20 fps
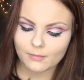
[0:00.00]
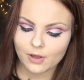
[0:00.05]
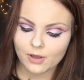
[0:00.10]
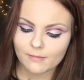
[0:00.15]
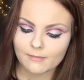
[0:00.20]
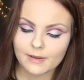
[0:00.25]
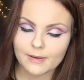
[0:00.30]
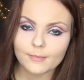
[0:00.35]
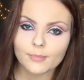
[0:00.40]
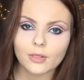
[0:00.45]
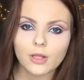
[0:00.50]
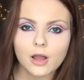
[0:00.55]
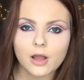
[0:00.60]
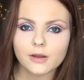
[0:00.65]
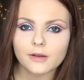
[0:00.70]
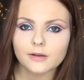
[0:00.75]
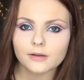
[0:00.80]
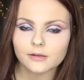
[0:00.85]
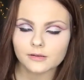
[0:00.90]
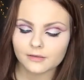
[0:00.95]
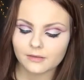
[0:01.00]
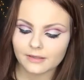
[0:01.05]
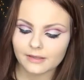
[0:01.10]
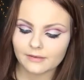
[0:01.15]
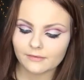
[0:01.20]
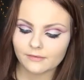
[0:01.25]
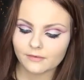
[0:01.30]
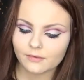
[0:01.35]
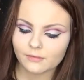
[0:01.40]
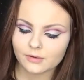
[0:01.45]
on my blog,
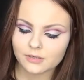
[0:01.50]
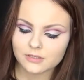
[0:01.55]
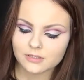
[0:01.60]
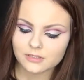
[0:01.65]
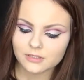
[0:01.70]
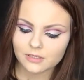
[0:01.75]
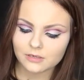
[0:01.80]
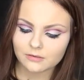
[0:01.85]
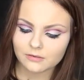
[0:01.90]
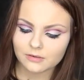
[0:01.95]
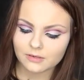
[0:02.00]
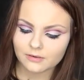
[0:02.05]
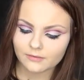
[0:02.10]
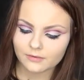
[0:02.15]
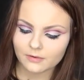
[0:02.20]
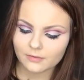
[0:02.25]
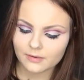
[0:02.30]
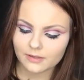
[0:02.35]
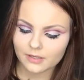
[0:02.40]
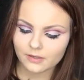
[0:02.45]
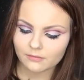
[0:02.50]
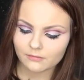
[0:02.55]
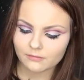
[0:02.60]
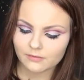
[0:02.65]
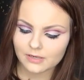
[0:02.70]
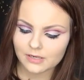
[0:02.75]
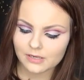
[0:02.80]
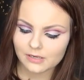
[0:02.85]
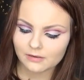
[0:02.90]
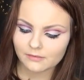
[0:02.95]
if you want to go and have a quick
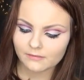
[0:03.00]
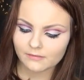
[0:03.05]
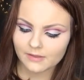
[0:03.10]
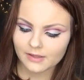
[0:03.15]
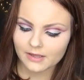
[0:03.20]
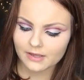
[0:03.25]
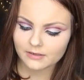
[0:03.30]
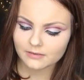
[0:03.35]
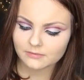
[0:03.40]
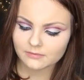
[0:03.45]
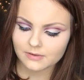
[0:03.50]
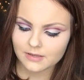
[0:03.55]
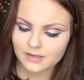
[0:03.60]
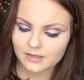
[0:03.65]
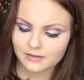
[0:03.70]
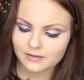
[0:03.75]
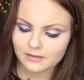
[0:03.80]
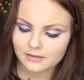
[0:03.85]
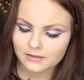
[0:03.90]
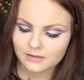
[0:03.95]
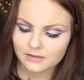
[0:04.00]
read of that as well.